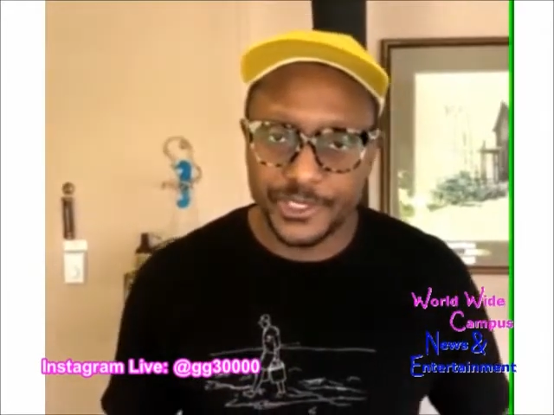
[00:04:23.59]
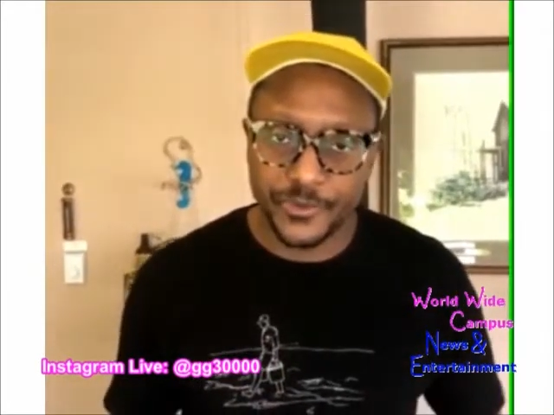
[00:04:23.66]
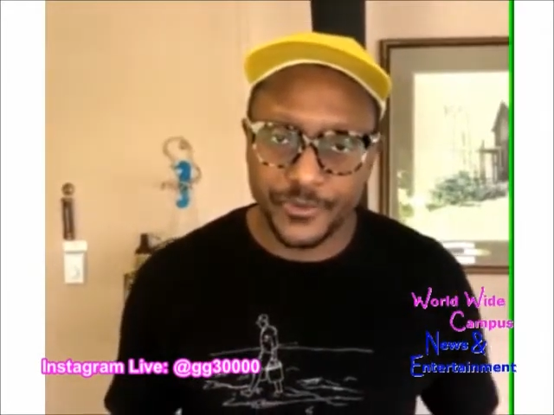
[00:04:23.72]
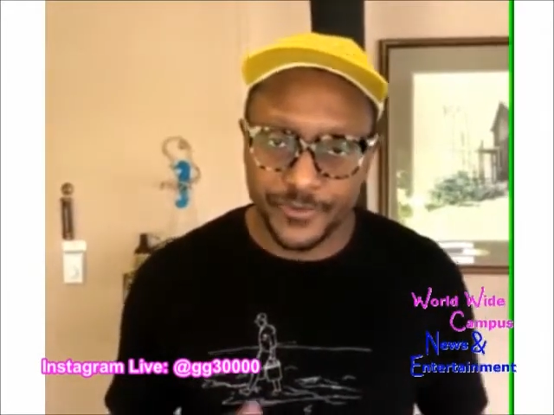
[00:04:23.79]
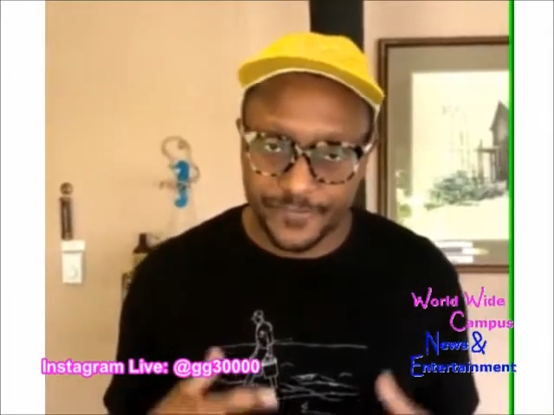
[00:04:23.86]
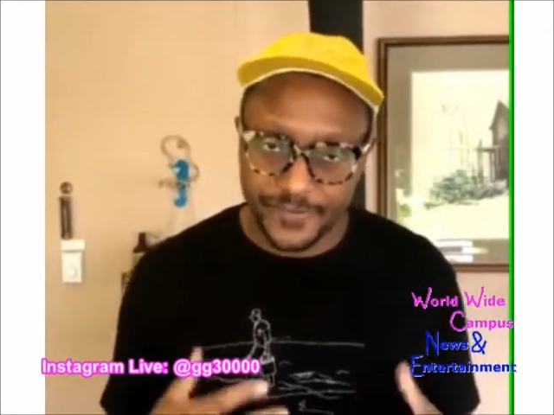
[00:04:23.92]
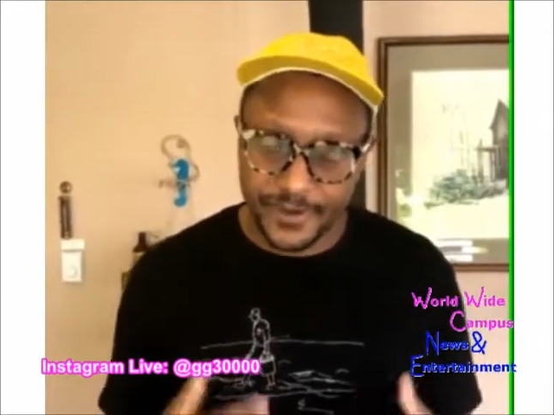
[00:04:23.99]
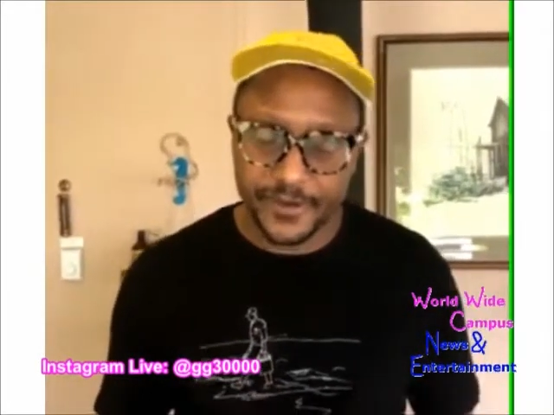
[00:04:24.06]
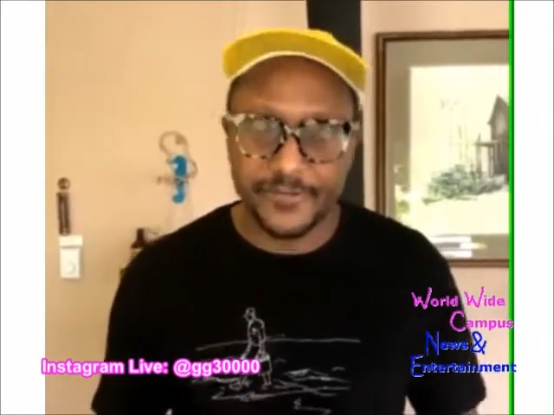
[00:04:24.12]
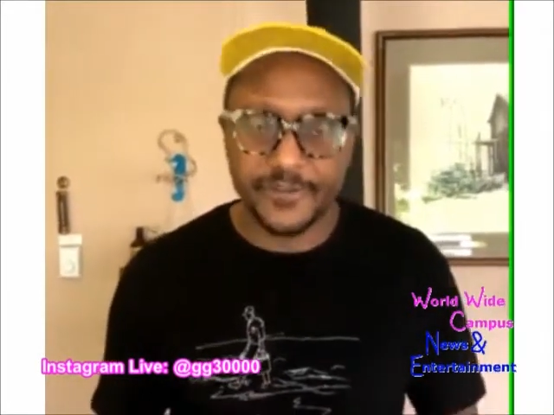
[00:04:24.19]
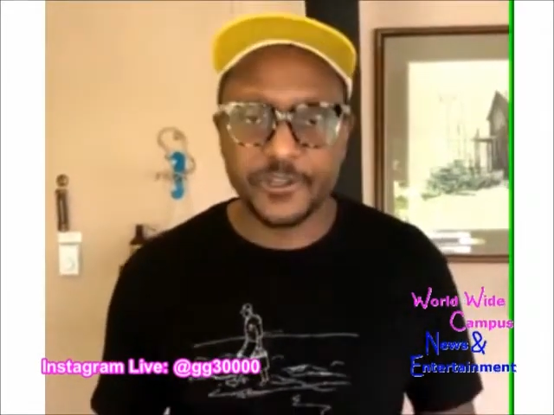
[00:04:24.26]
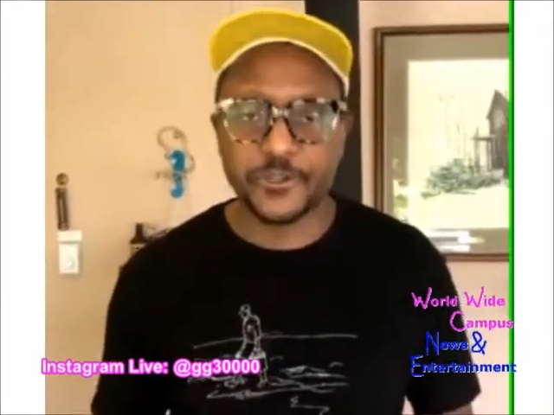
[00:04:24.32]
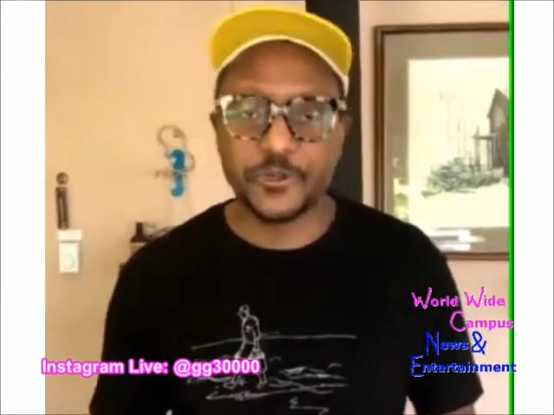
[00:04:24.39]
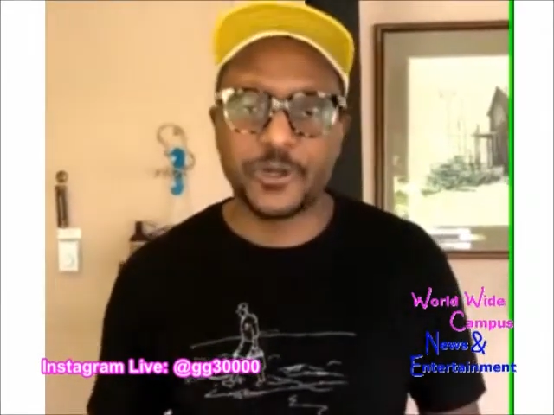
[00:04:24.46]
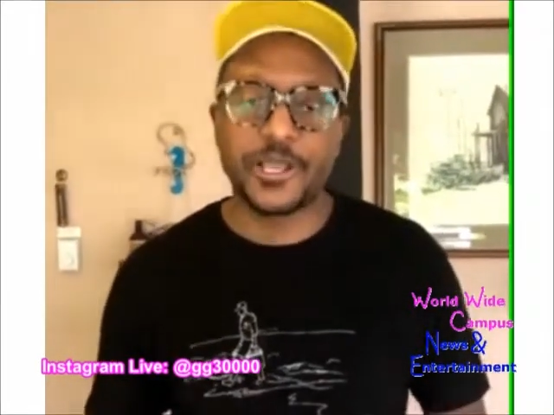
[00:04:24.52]
very, very strong
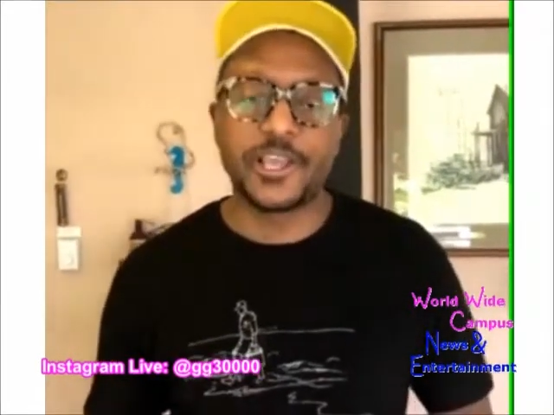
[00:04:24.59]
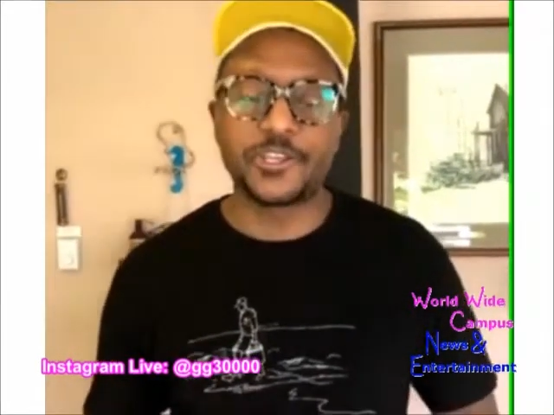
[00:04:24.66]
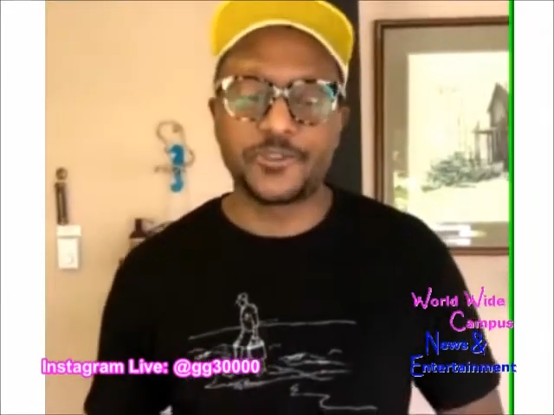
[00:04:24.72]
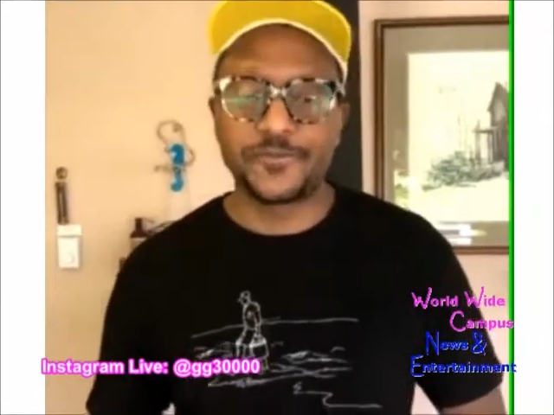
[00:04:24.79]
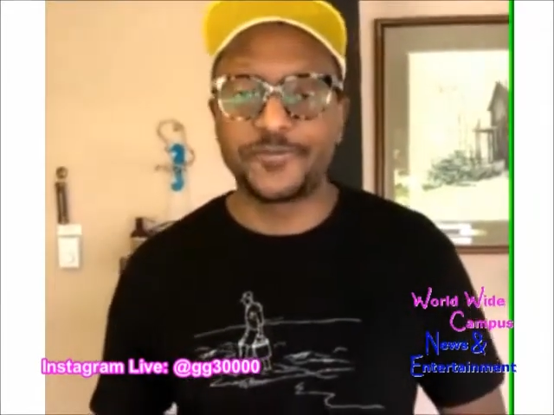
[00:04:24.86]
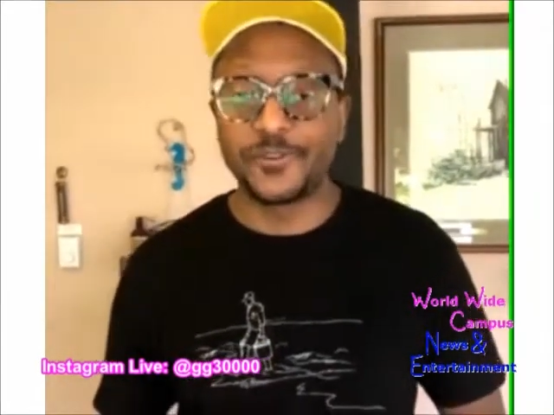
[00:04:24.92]
Haitian focus.